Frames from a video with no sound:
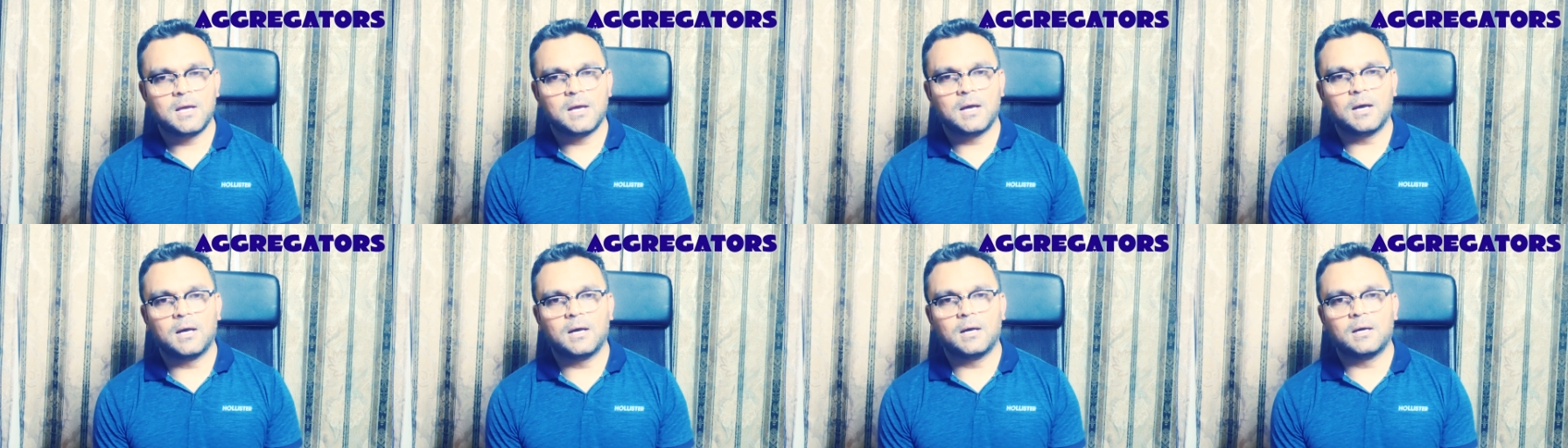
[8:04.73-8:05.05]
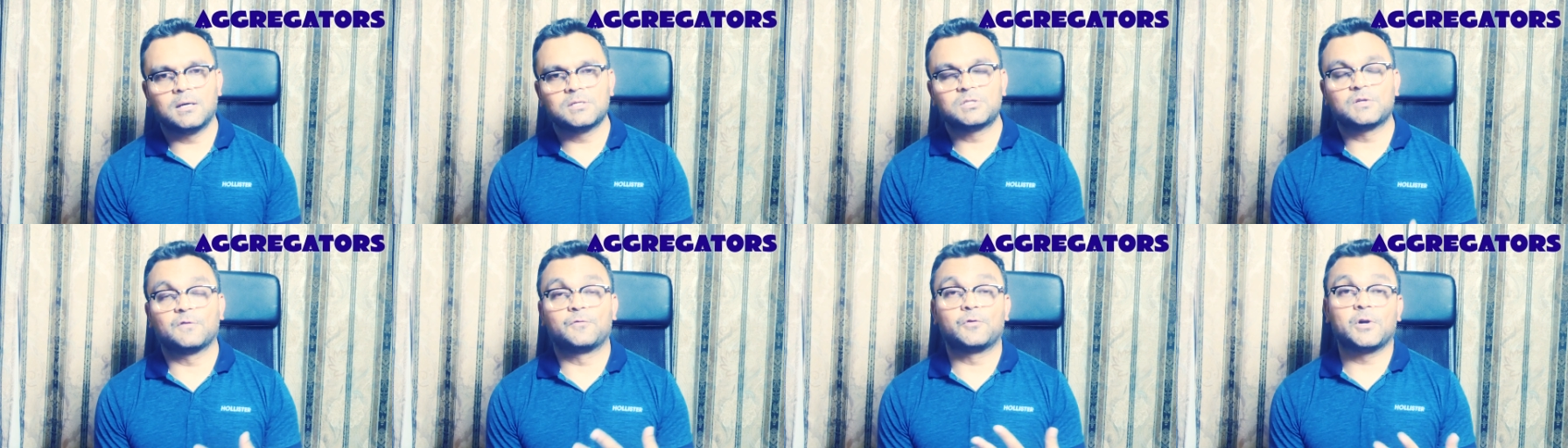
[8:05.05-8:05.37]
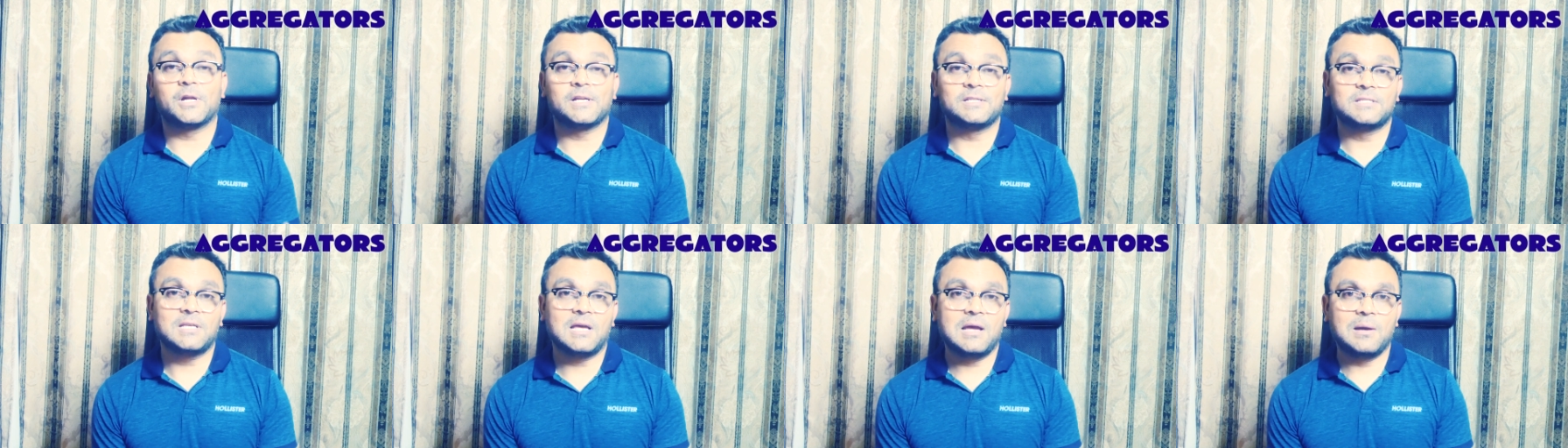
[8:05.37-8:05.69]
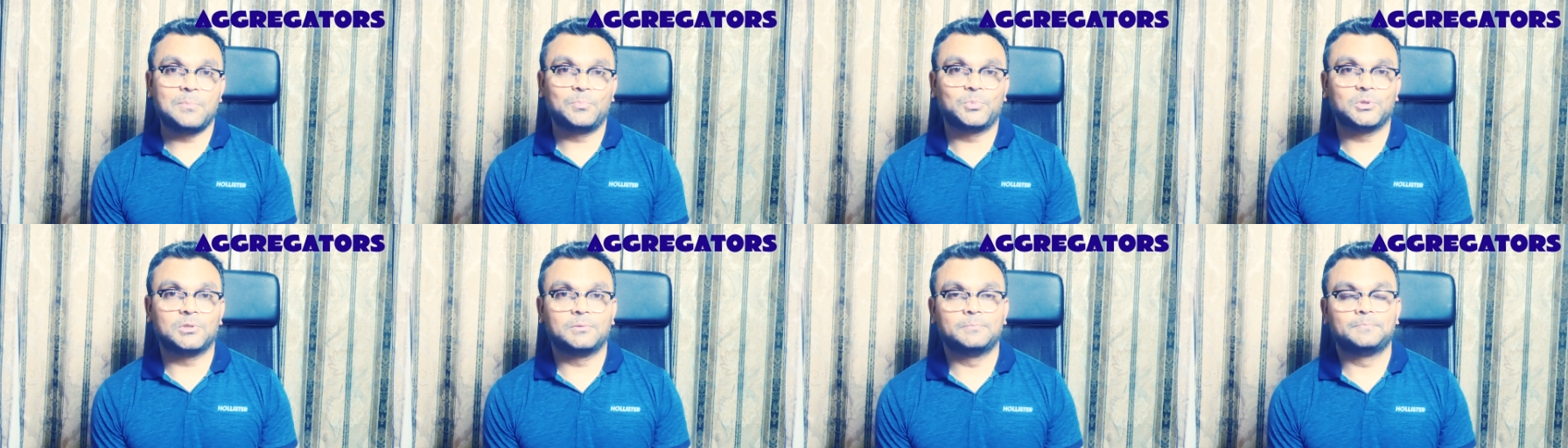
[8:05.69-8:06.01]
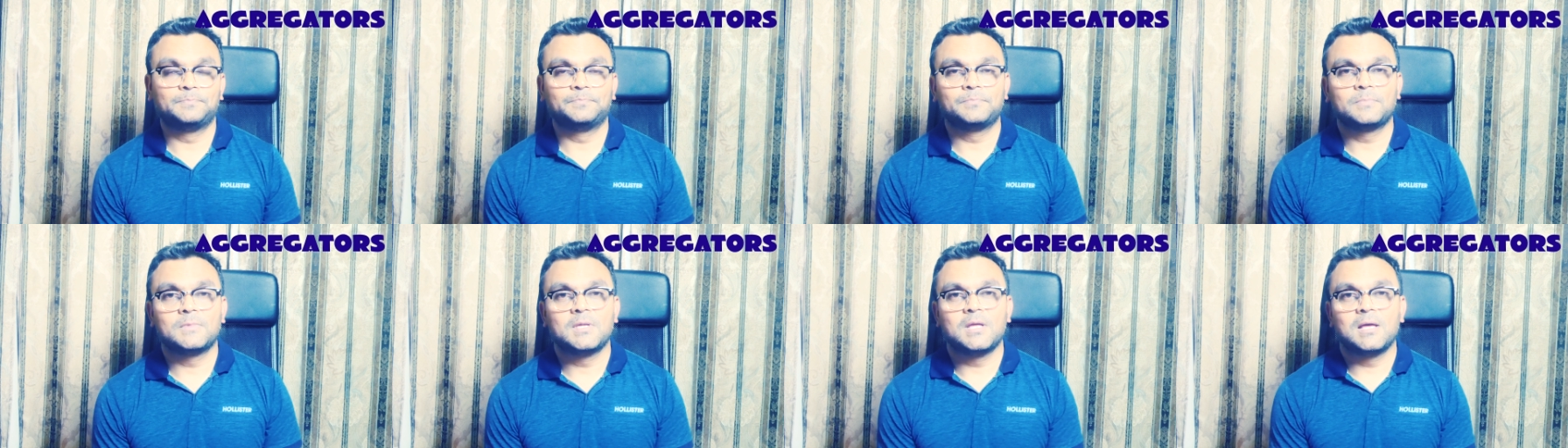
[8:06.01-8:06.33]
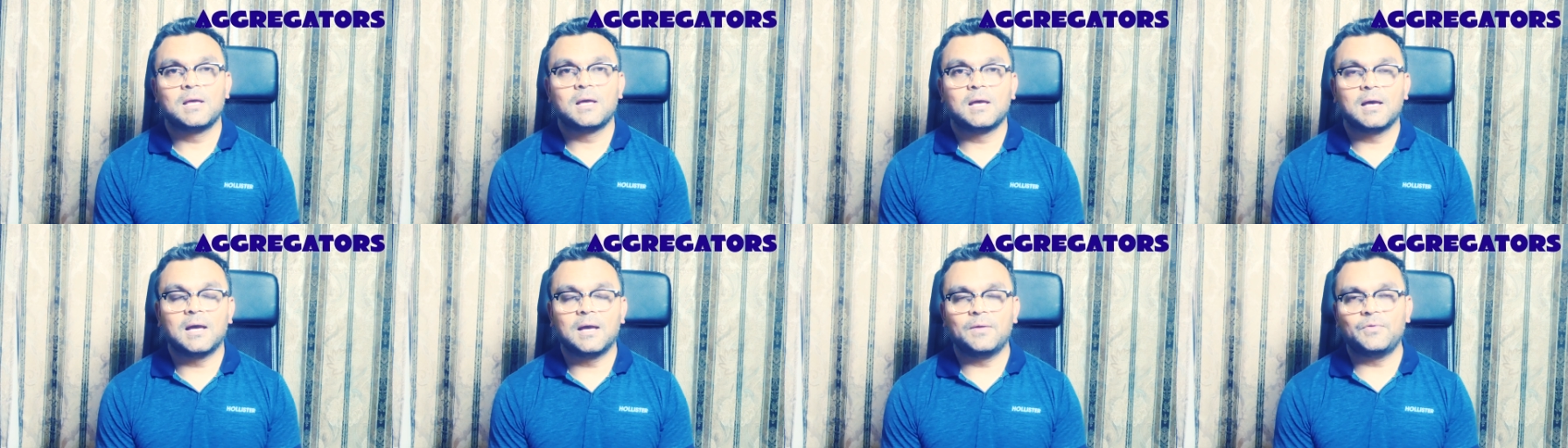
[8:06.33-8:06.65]
Uh, so for example,
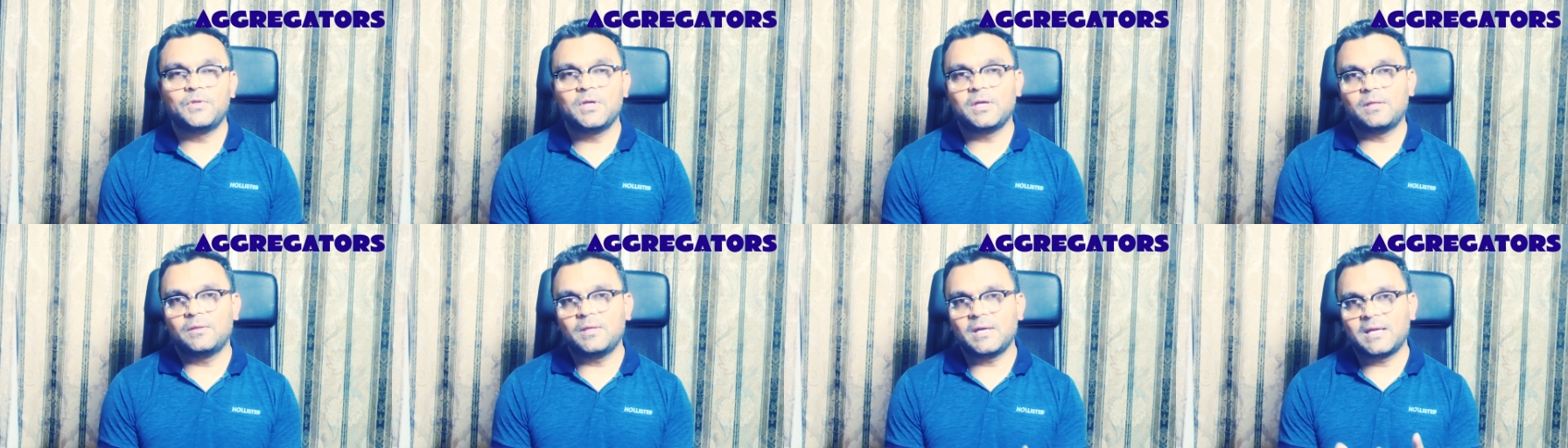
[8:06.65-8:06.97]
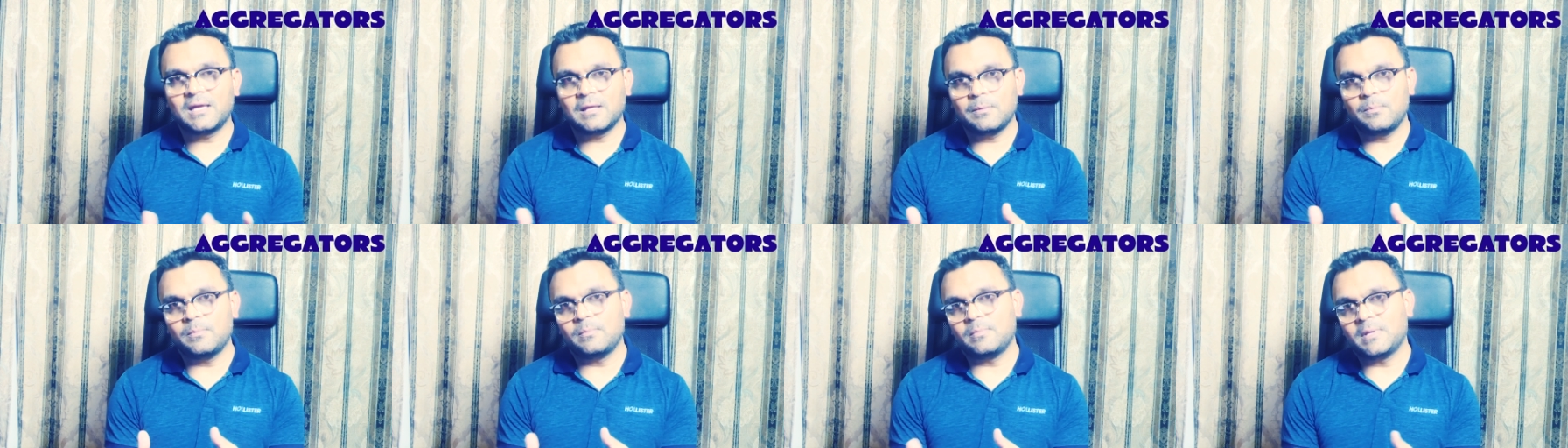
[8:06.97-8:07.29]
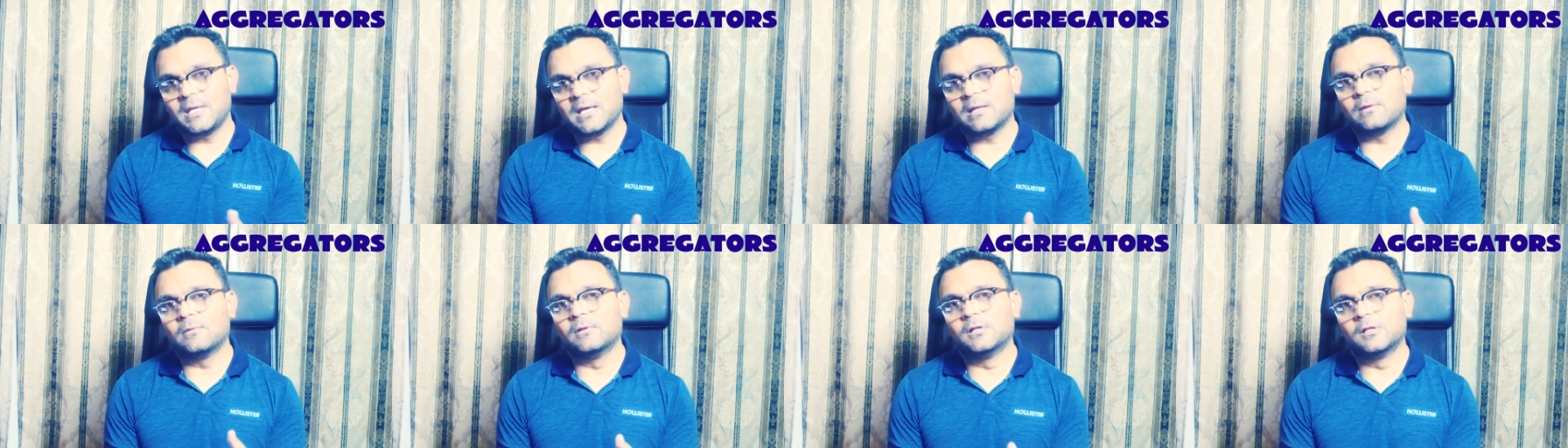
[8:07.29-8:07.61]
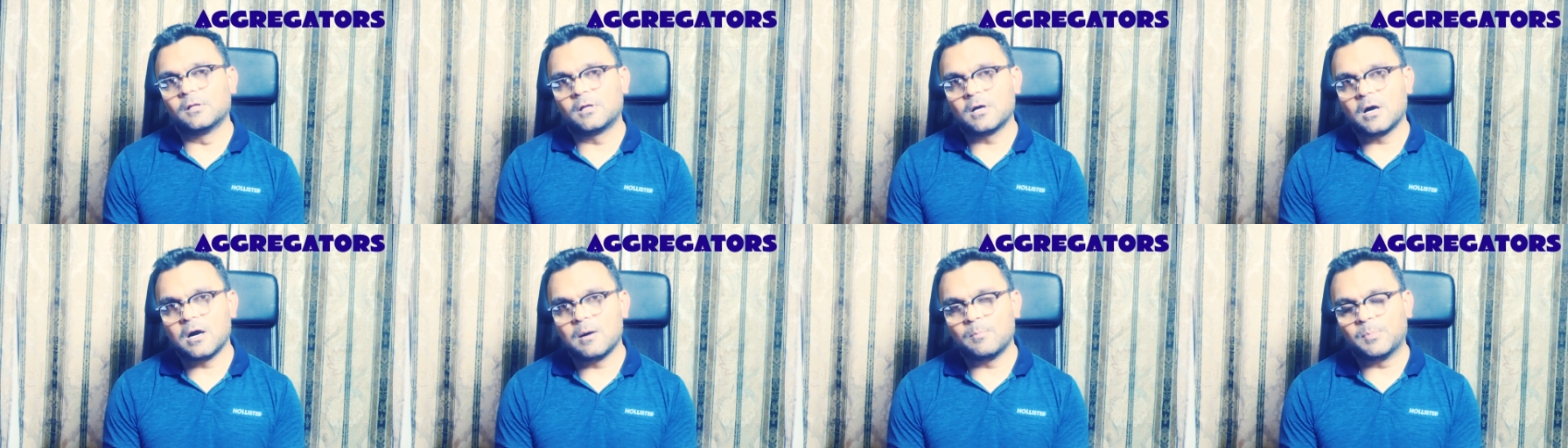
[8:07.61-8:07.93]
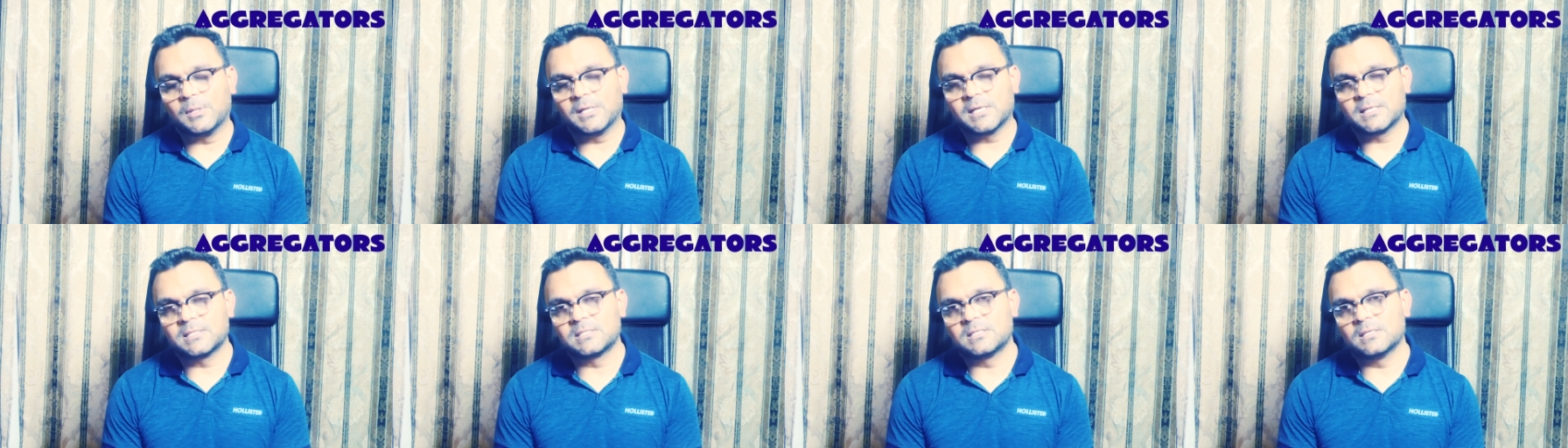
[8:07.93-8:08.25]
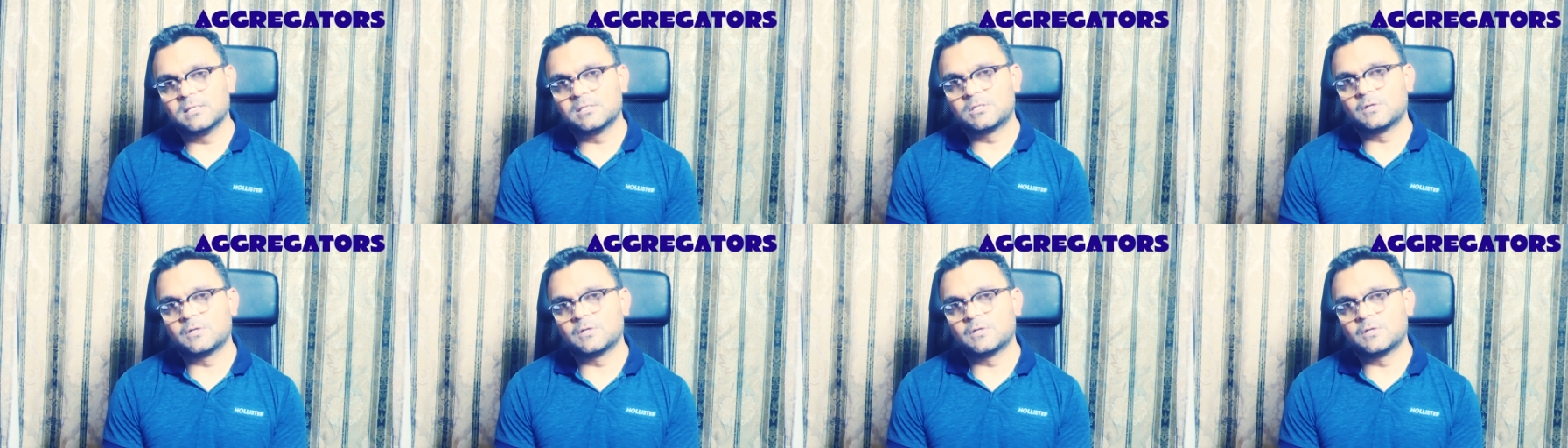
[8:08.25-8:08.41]
and they, they can get a little complex.